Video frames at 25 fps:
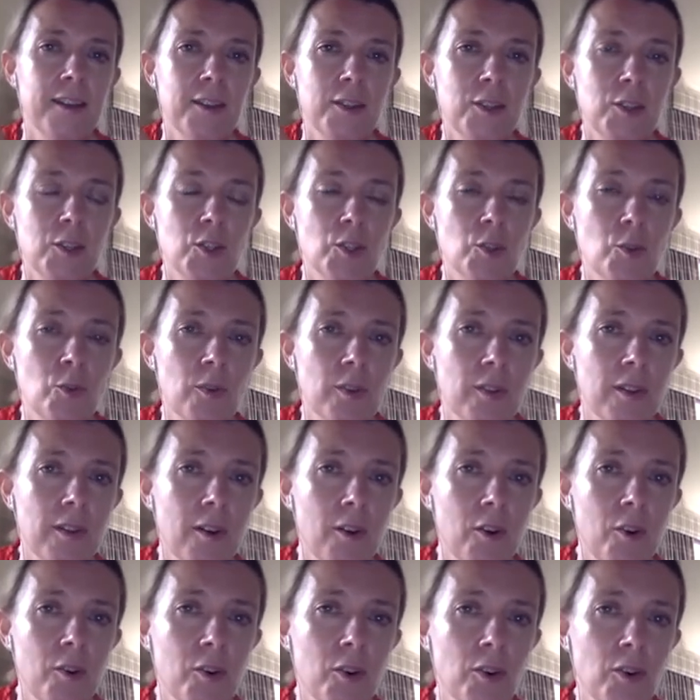So
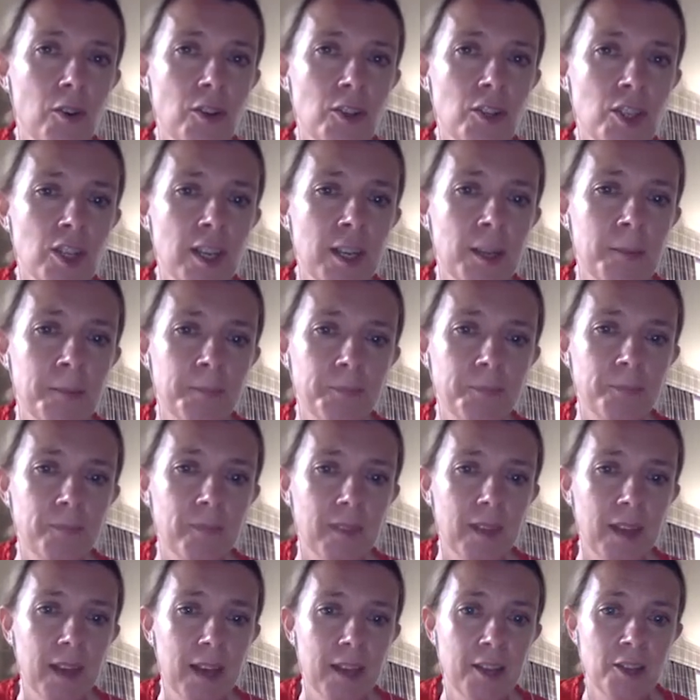oncology
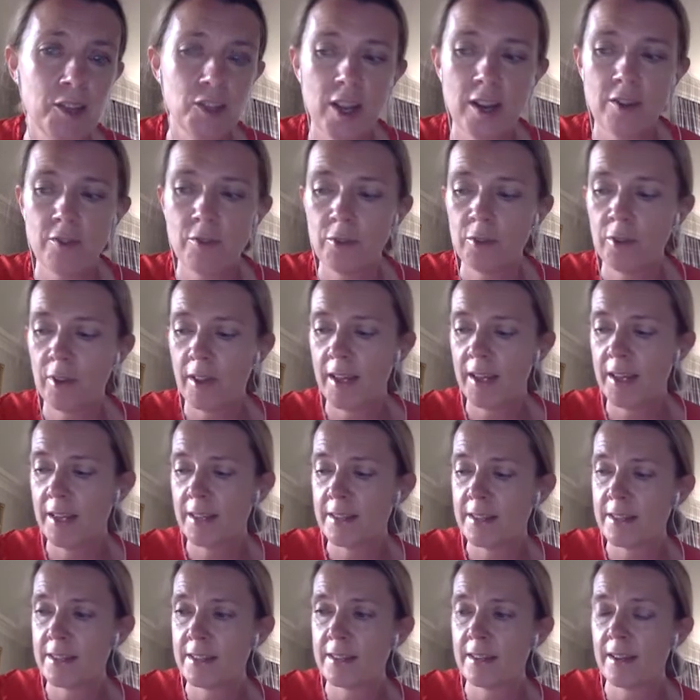in general
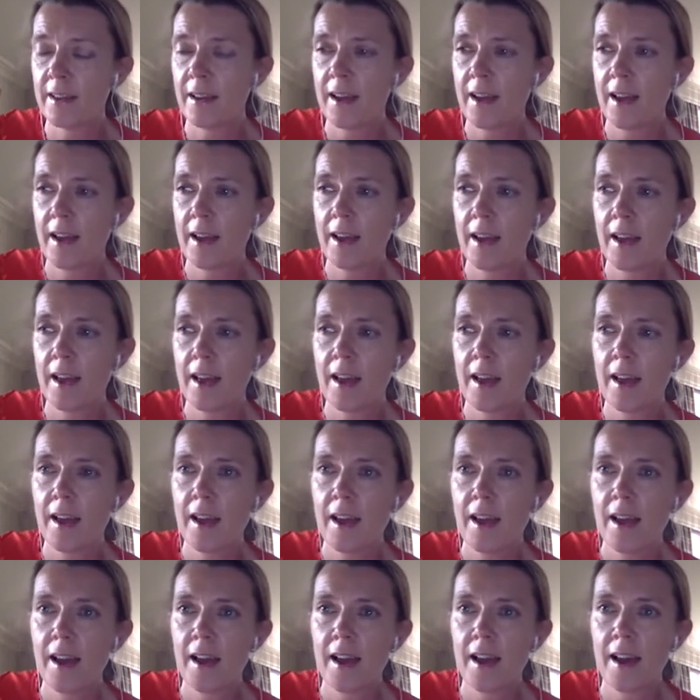is,
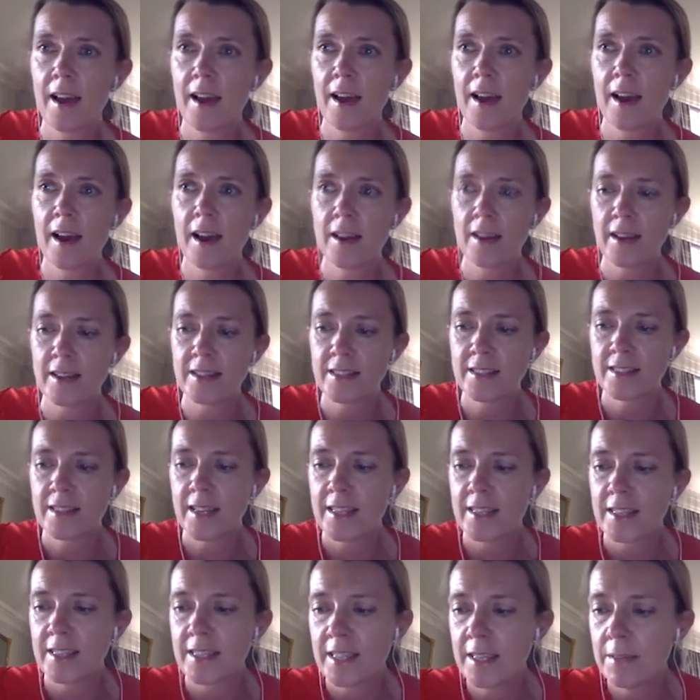as I
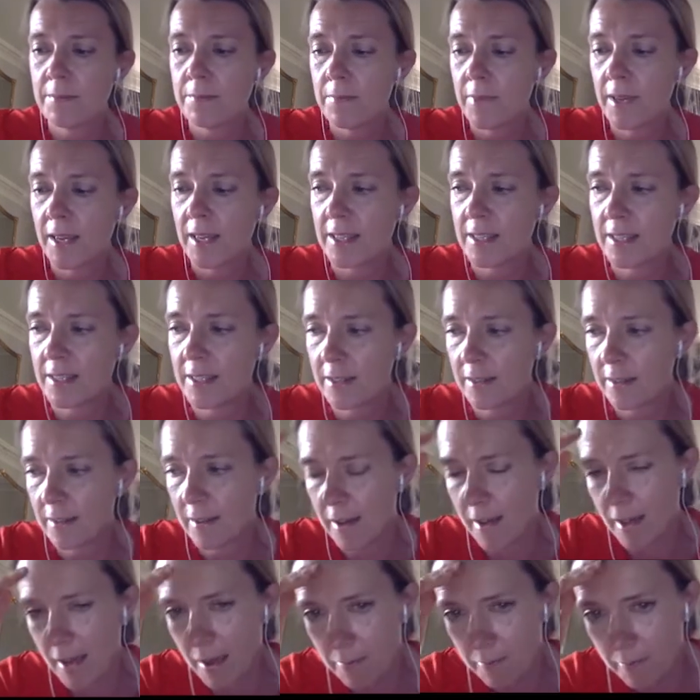said, a team-based
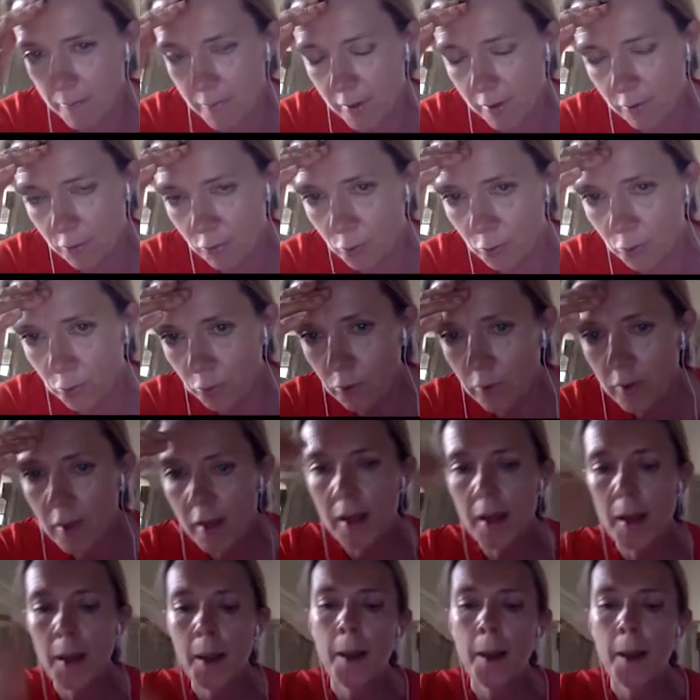um, role.